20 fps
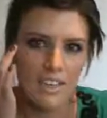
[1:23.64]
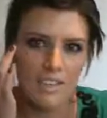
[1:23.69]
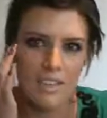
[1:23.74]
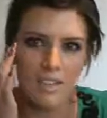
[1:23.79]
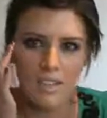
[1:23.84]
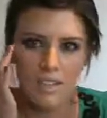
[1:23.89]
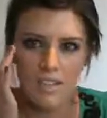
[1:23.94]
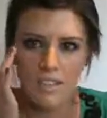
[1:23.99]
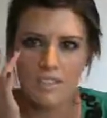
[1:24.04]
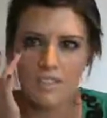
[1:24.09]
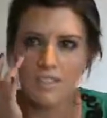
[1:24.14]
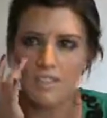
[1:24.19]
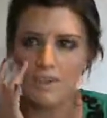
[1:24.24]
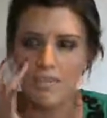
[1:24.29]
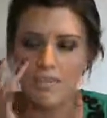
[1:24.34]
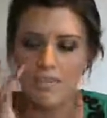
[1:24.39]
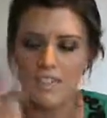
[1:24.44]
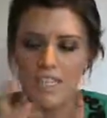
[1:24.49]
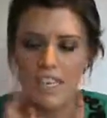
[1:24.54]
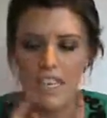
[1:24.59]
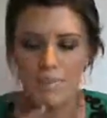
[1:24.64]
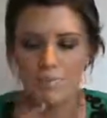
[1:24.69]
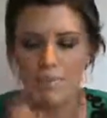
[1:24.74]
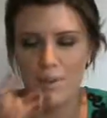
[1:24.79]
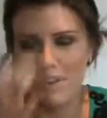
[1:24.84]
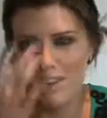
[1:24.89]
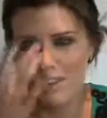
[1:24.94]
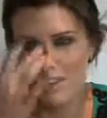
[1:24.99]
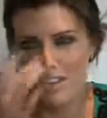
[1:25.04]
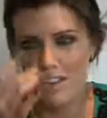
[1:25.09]
you know across the top of your
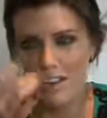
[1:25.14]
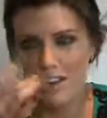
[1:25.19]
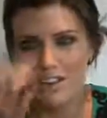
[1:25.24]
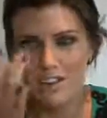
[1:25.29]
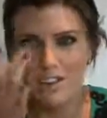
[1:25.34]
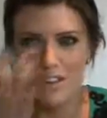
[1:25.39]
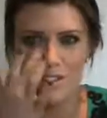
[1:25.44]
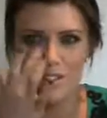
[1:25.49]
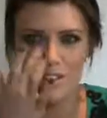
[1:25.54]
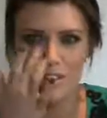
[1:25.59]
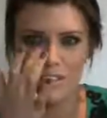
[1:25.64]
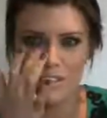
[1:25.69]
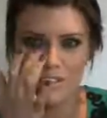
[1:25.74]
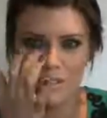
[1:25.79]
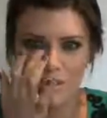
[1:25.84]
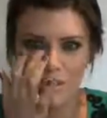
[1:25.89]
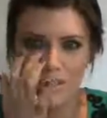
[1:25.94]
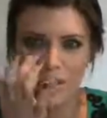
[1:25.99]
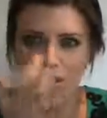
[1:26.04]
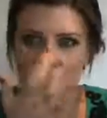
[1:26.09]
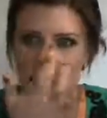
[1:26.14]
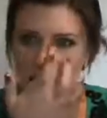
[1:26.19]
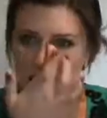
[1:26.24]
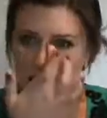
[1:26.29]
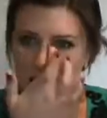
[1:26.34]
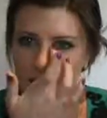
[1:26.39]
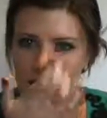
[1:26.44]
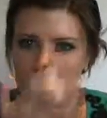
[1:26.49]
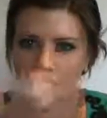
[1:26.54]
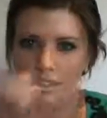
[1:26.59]
cheekbones, down your nose or
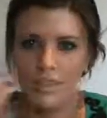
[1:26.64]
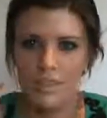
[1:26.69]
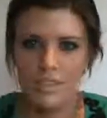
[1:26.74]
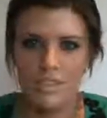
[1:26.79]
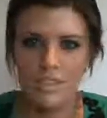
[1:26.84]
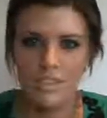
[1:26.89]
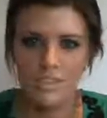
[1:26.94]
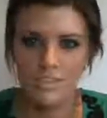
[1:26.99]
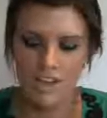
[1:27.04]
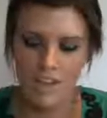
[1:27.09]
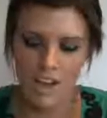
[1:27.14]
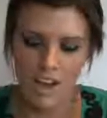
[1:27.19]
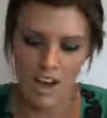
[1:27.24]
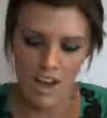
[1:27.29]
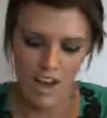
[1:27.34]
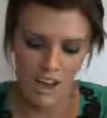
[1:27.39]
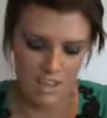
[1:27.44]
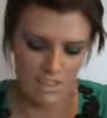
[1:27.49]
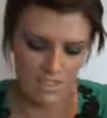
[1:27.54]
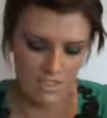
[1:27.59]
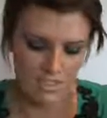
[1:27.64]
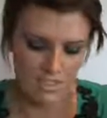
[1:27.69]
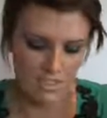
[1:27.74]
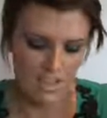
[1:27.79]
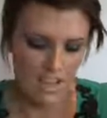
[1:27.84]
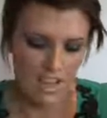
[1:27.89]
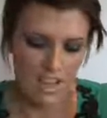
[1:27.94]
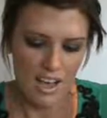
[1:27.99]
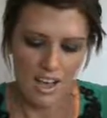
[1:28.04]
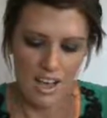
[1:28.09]
in the corners of your eyes
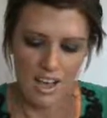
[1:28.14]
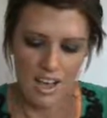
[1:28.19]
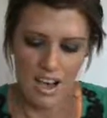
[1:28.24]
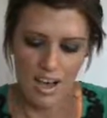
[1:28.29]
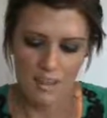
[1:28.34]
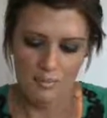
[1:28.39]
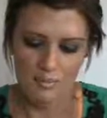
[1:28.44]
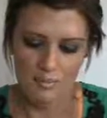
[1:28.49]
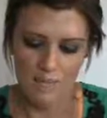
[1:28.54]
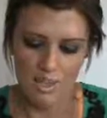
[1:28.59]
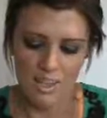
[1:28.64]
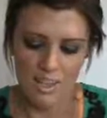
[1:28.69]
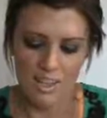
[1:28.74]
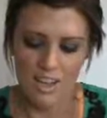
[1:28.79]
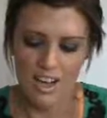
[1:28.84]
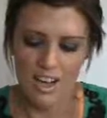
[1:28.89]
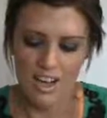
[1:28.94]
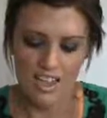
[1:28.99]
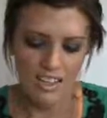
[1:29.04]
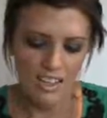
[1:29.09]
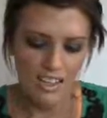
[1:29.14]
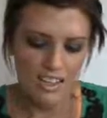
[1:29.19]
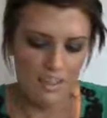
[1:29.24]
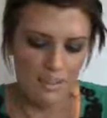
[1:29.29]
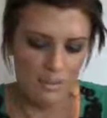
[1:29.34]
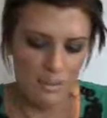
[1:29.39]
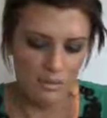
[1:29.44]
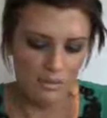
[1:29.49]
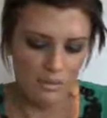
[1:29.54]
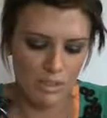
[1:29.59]
um, so I think
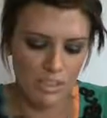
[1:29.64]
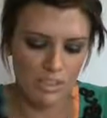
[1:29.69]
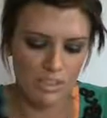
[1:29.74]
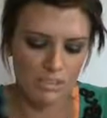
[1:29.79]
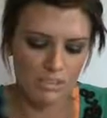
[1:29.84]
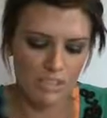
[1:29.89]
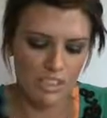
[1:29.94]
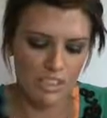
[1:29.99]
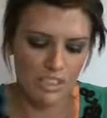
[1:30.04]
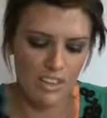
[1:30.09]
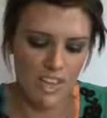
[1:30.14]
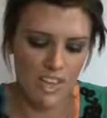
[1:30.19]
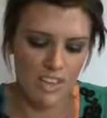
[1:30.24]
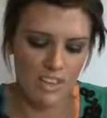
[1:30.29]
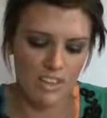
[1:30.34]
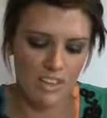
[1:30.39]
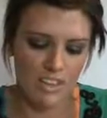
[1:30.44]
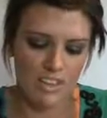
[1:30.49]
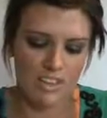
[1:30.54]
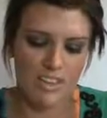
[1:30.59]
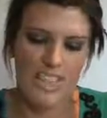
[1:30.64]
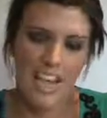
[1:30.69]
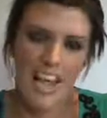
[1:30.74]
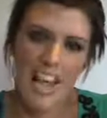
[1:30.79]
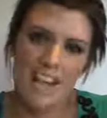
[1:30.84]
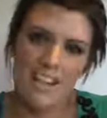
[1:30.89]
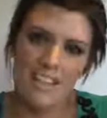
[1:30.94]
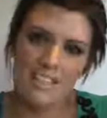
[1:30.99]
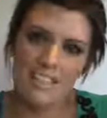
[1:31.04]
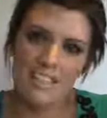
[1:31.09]
that one would look really nice on
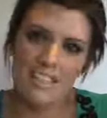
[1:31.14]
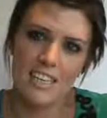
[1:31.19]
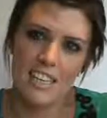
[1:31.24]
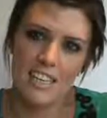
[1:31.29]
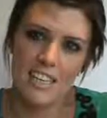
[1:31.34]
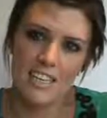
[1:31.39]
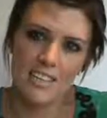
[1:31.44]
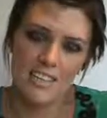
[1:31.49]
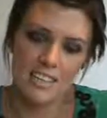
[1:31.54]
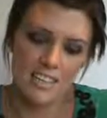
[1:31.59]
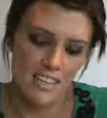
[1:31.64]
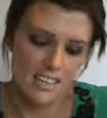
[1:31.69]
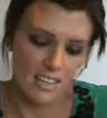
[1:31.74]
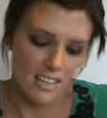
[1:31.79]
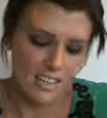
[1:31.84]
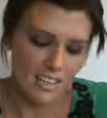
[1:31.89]
tan skin.